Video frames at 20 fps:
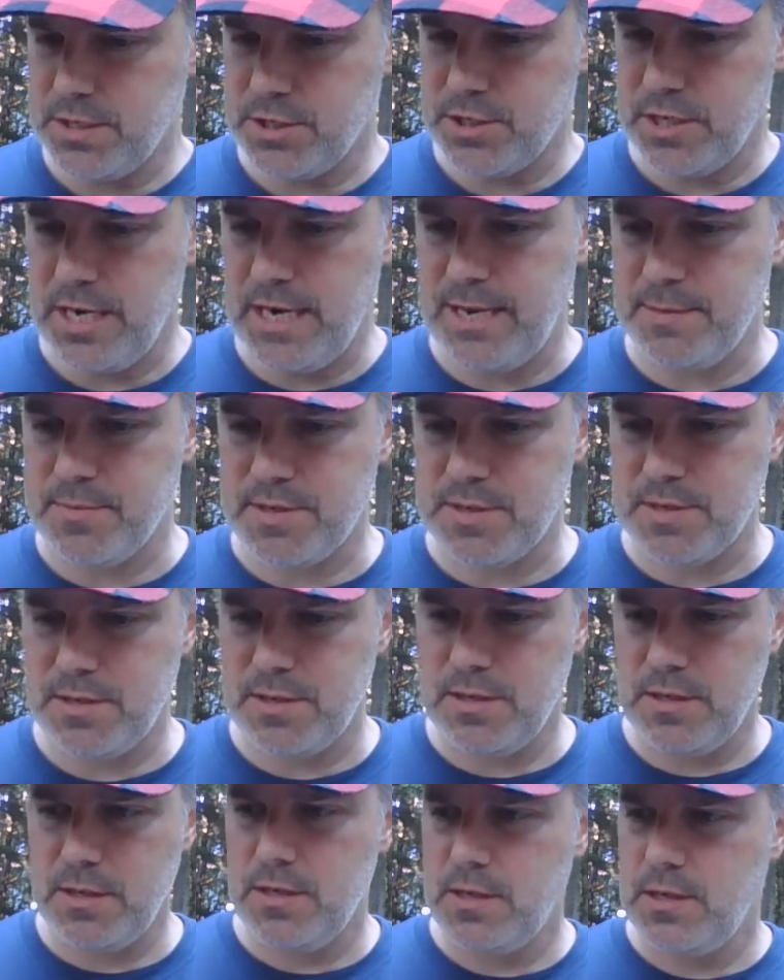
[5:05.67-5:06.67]
of hops.
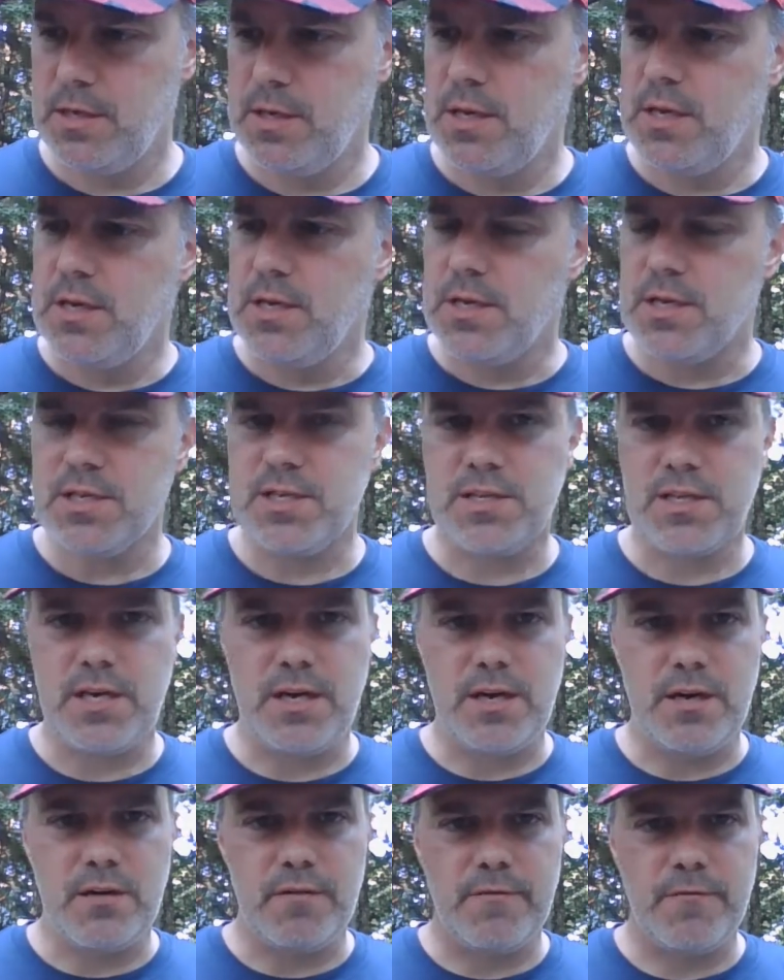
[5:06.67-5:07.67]
This is
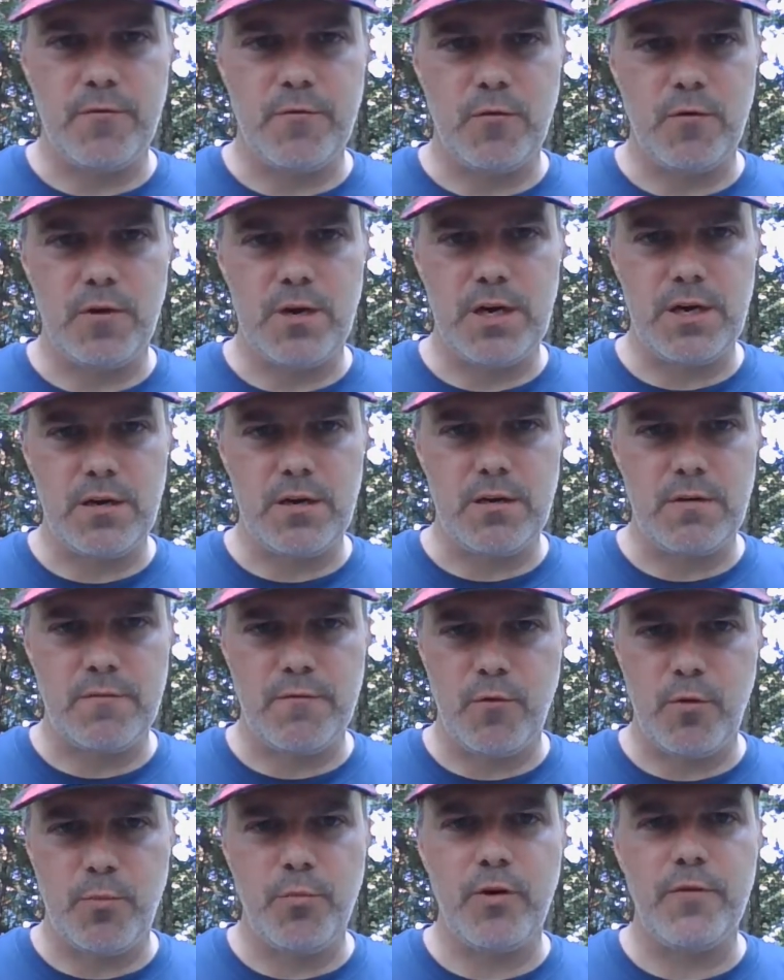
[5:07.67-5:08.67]
a
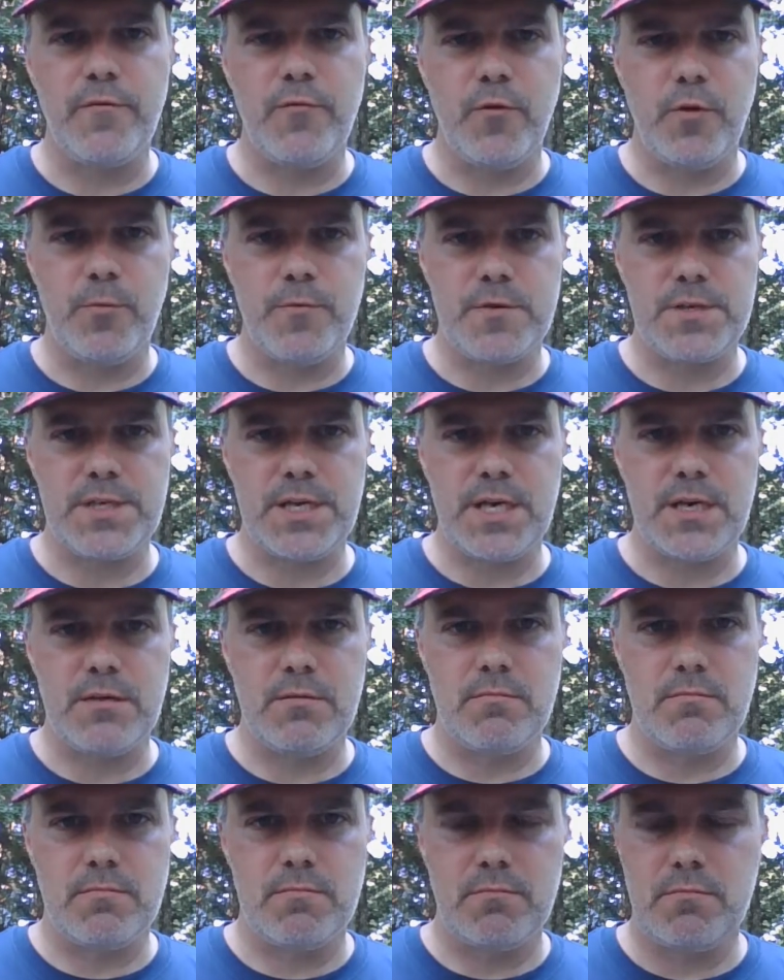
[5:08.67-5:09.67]
4.4%
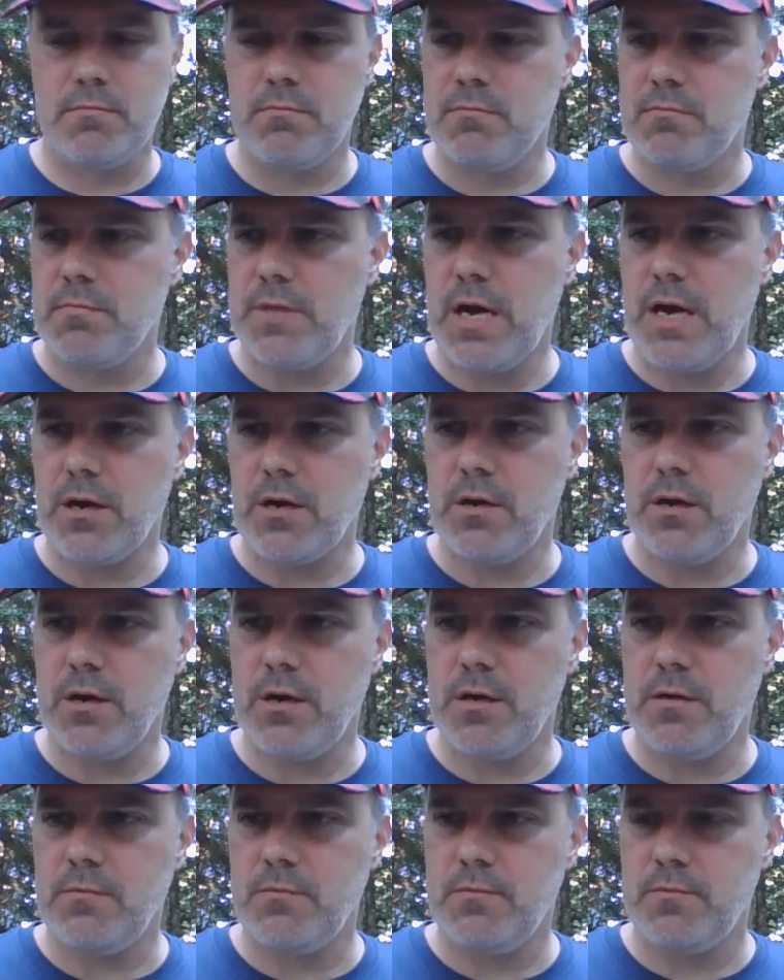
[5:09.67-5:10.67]

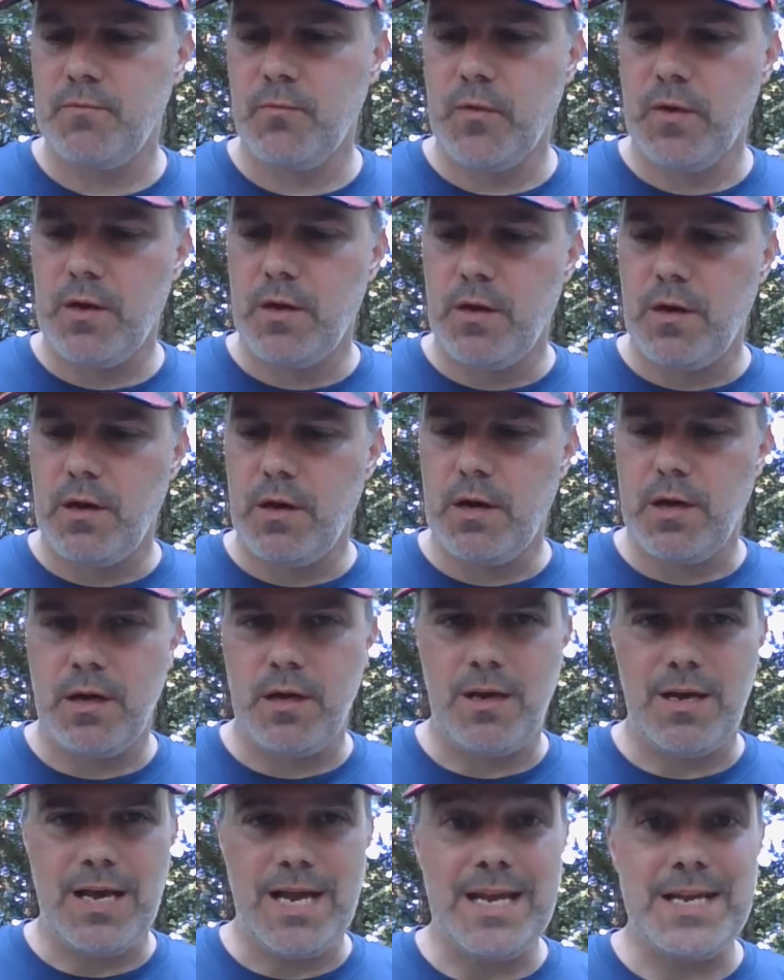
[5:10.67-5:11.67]
alcohol.
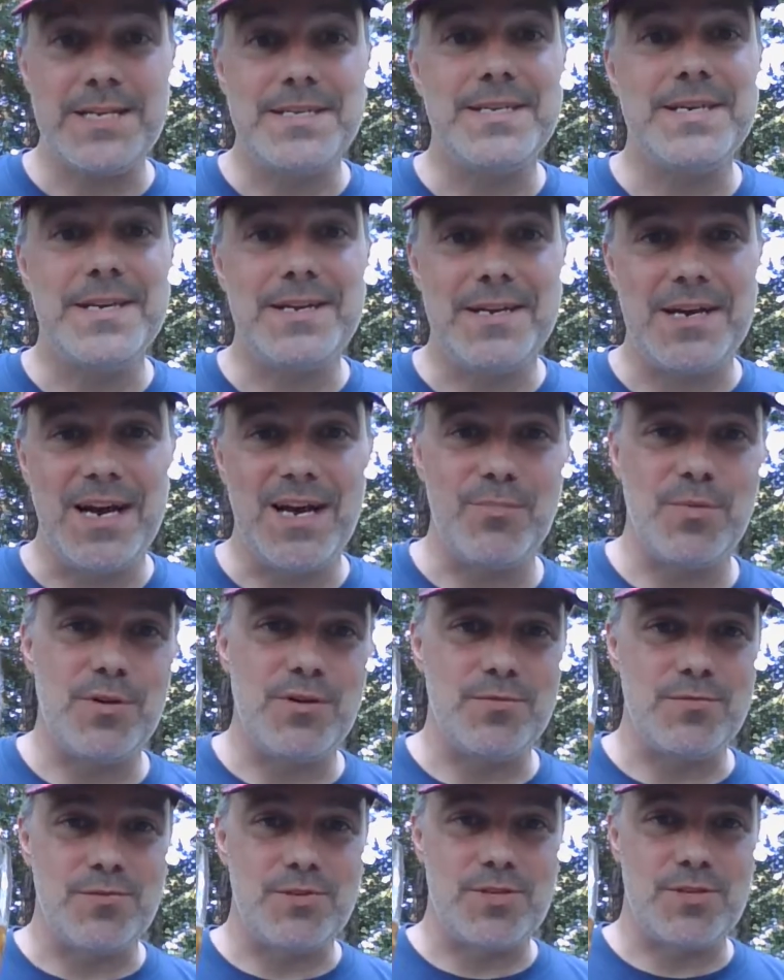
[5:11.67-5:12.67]
18
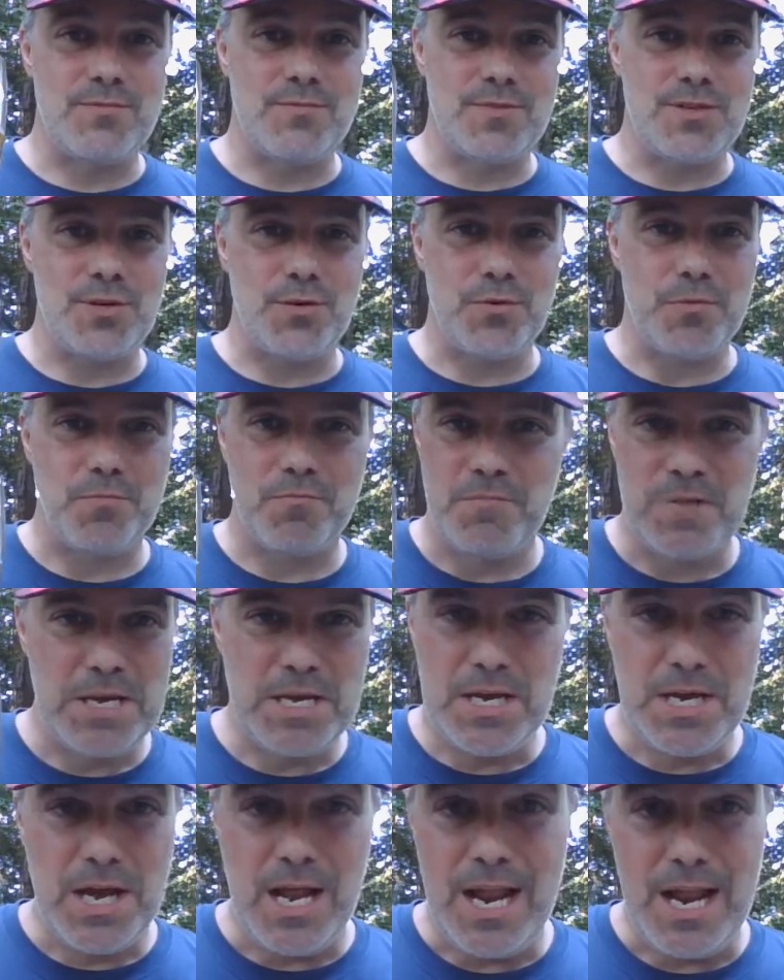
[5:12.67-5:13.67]
IBUs, so
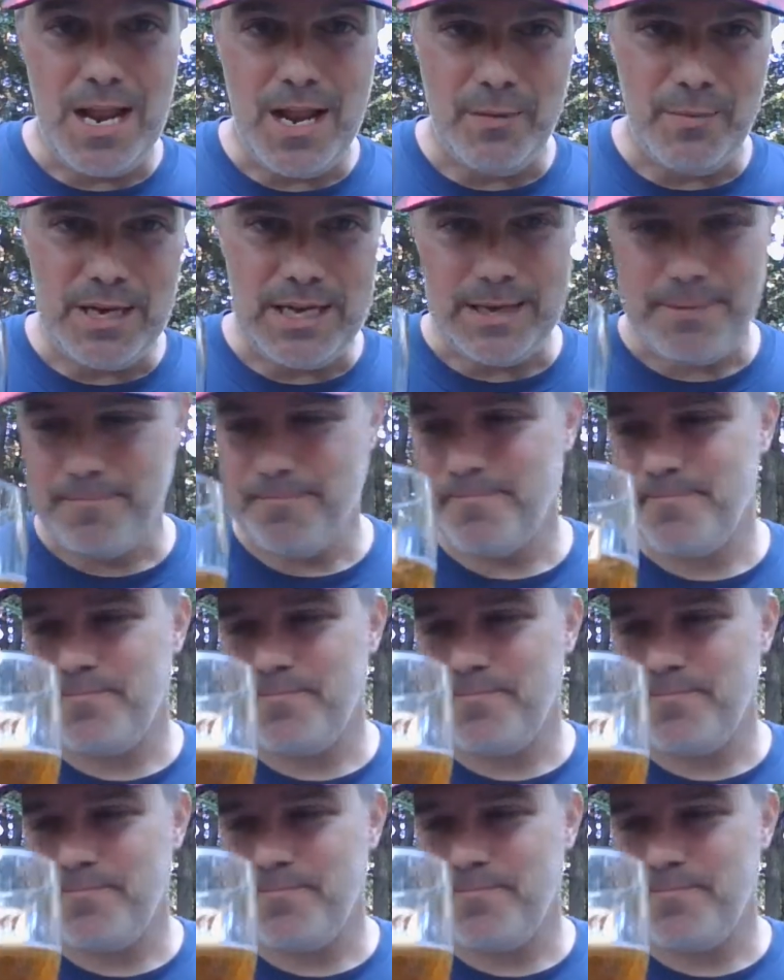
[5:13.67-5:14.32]
not many.